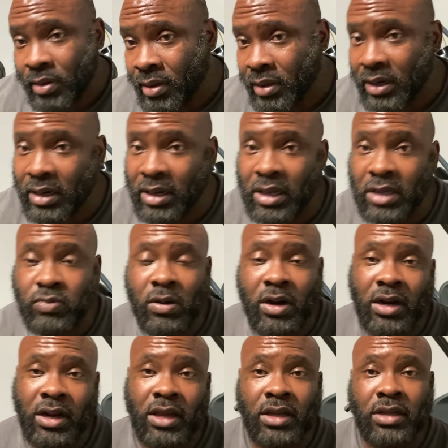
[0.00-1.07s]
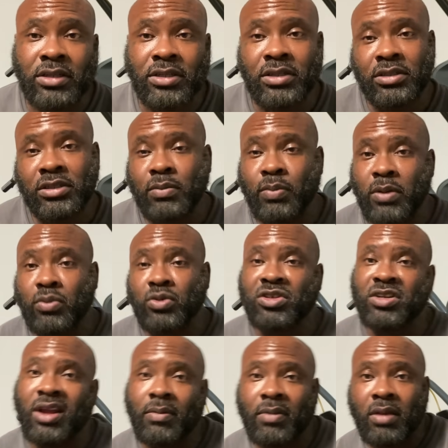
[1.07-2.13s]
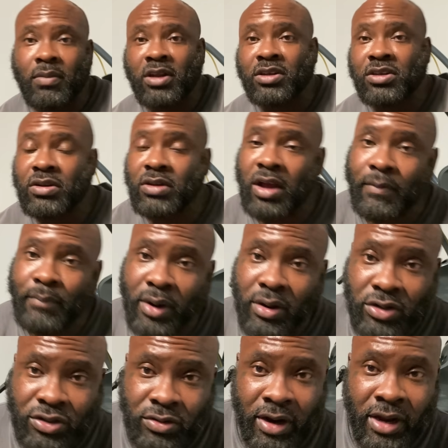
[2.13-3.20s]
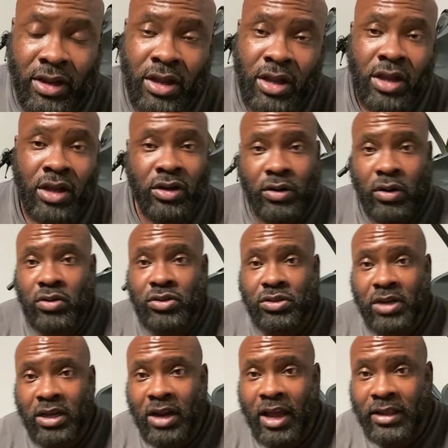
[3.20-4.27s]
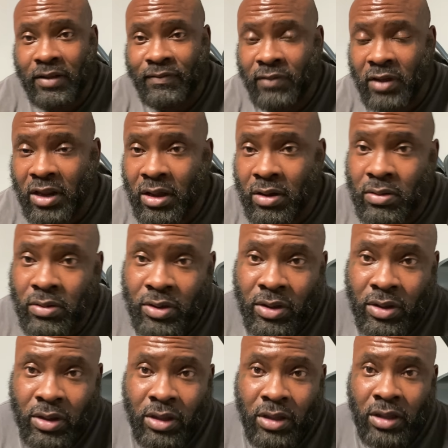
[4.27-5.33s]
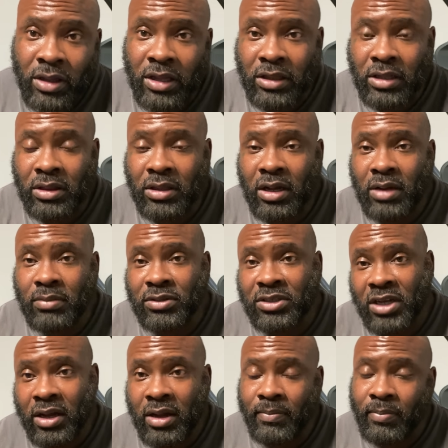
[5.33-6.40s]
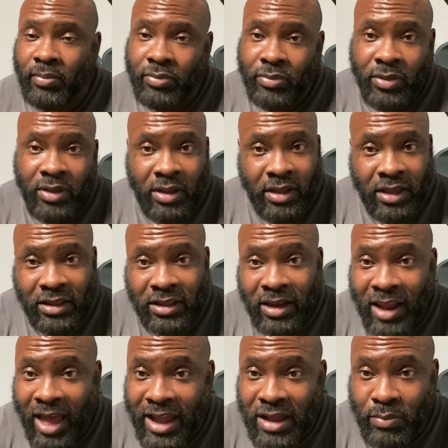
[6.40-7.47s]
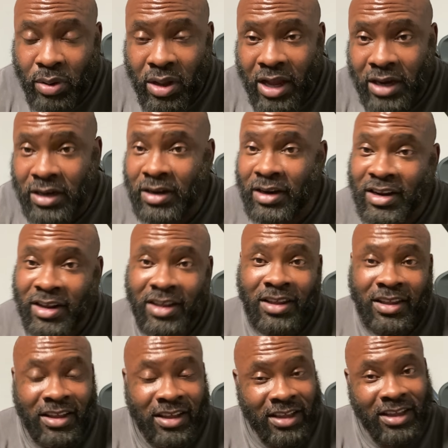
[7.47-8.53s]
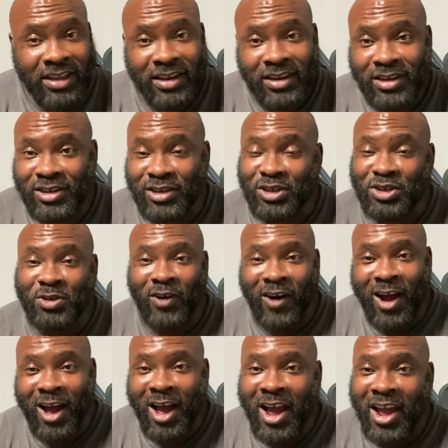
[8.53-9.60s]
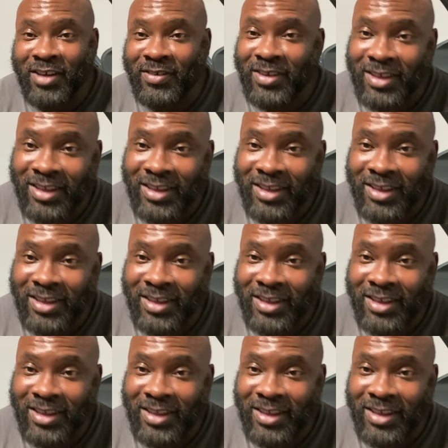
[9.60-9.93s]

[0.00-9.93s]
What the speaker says: It is what it is. People champ, giving it to you gun barrel straight. Those of you that like the video, hit the thumbs up, hit the like button, subscribe,